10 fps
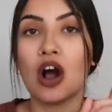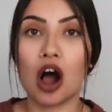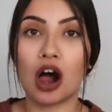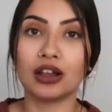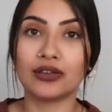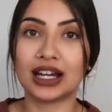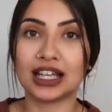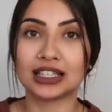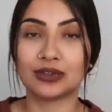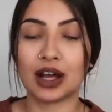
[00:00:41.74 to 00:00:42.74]
All of it
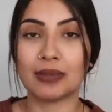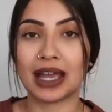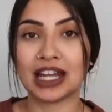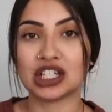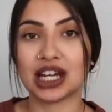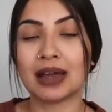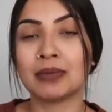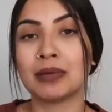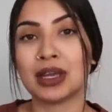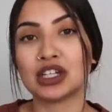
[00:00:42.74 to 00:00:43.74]
is from H and
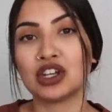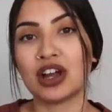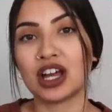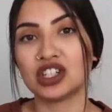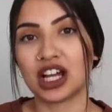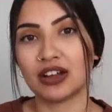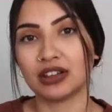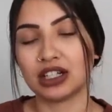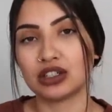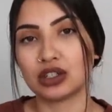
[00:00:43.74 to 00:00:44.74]
M. Make sure you guys check out
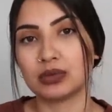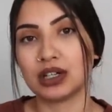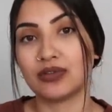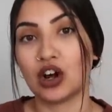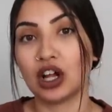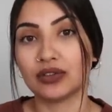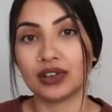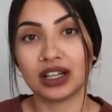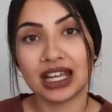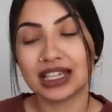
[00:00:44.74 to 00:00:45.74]
the description for all of
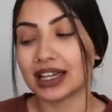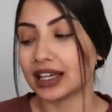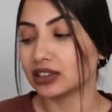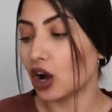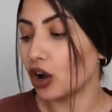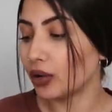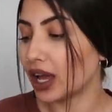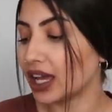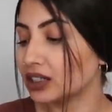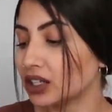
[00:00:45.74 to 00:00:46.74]
the links as
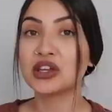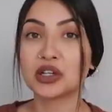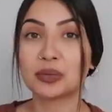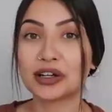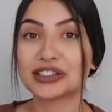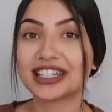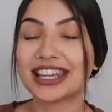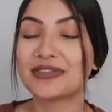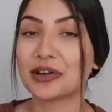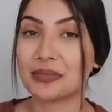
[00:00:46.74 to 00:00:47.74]
always. So
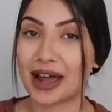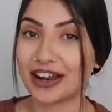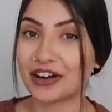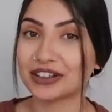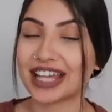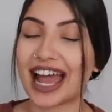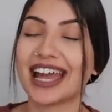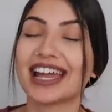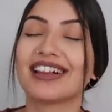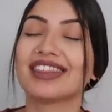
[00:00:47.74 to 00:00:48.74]
personally, for my girls,
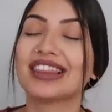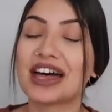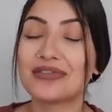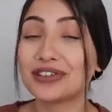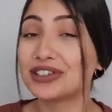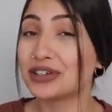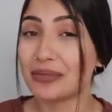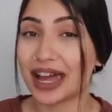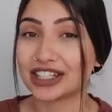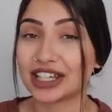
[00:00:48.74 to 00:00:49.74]
I love to
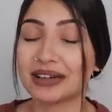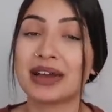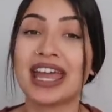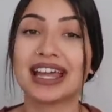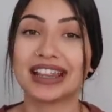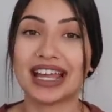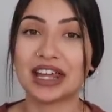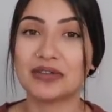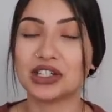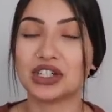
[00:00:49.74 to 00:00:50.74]
match them. They
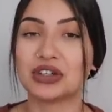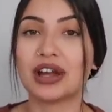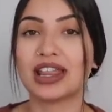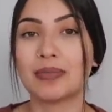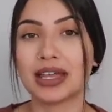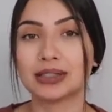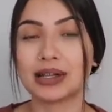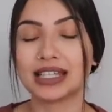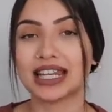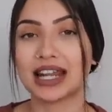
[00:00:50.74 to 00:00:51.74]
love it too. And the best
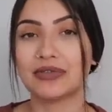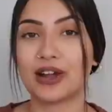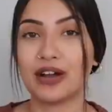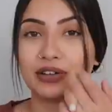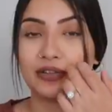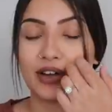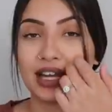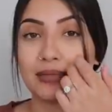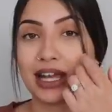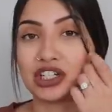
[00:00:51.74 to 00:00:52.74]
place that I found to
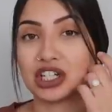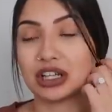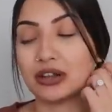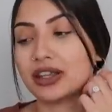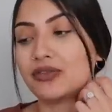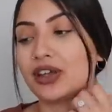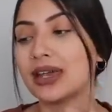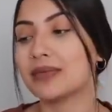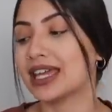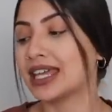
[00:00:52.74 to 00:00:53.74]
find matching clothing for
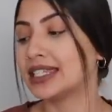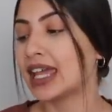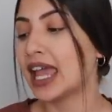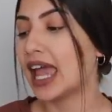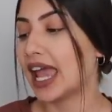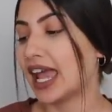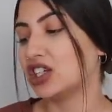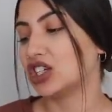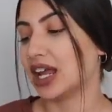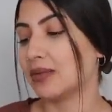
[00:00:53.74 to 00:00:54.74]
them is
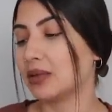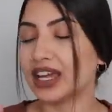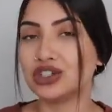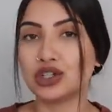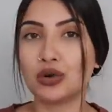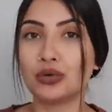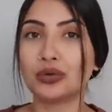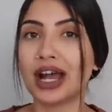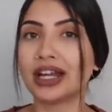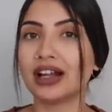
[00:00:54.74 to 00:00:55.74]
H and M. They do
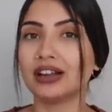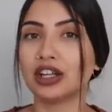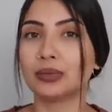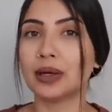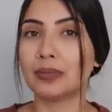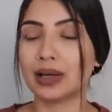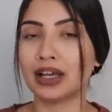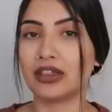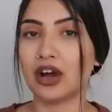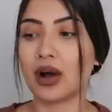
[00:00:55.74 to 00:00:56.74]
run a little bit
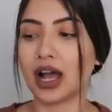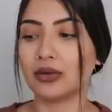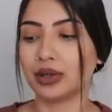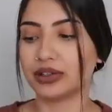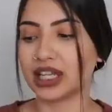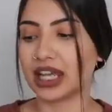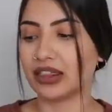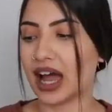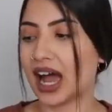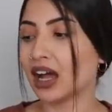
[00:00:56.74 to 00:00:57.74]
big though, I will say
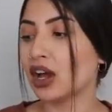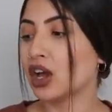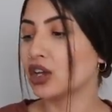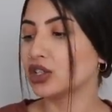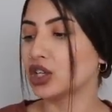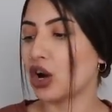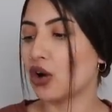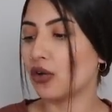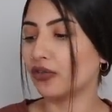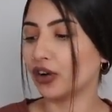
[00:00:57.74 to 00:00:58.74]
that.
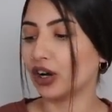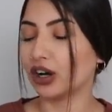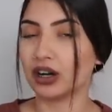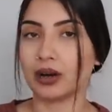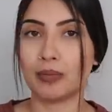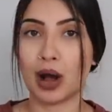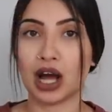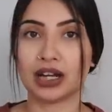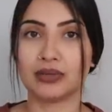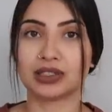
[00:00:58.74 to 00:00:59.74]
So for
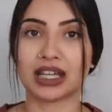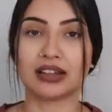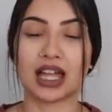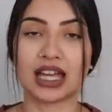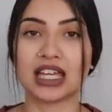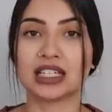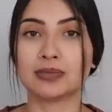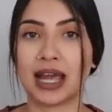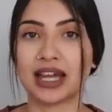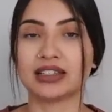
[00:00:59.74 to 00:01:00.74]
bottoms, like leggings,
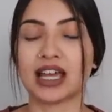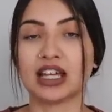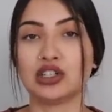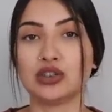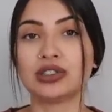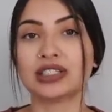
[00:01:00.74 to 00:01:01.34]
pants, I do